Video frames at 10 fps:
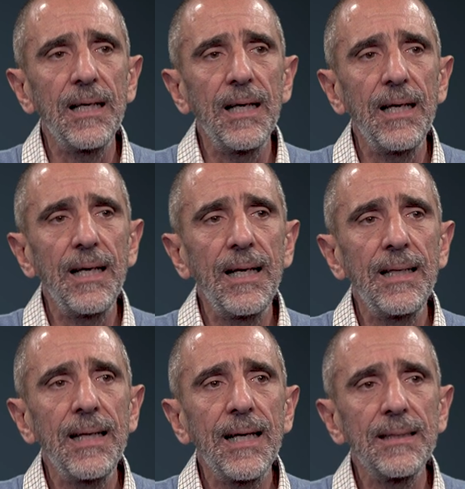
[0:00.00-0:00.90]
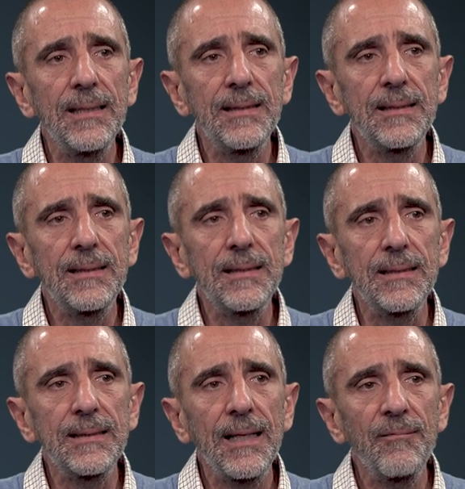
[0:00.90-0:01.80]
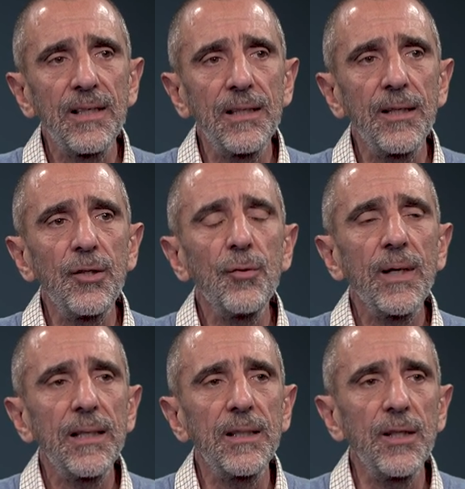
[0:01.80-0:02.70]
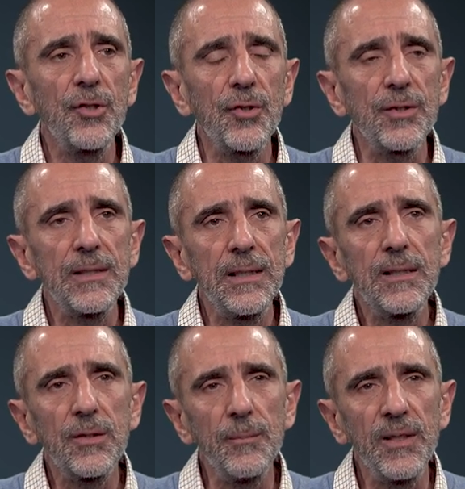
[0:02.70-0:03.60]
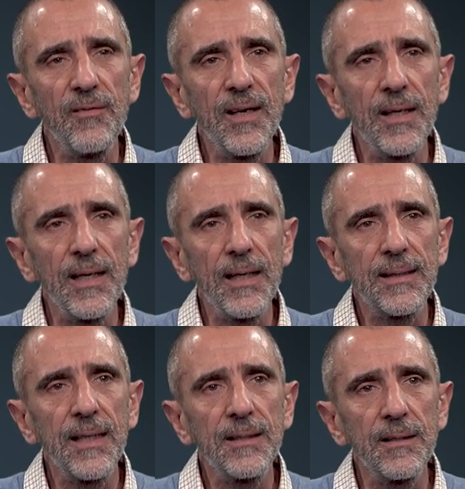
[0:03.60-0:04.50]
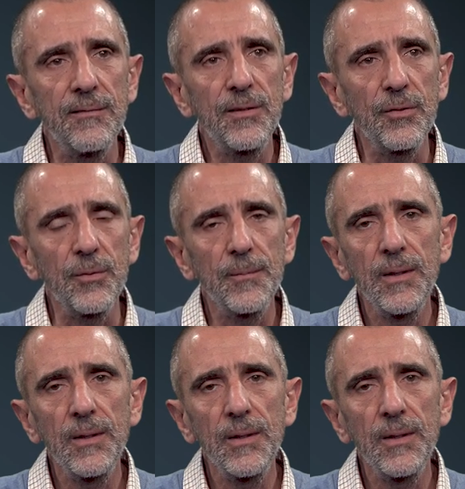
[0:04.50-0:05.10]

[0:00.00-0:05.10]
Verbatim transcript: uh, and that is something that the United Nations needs to be very attentive to.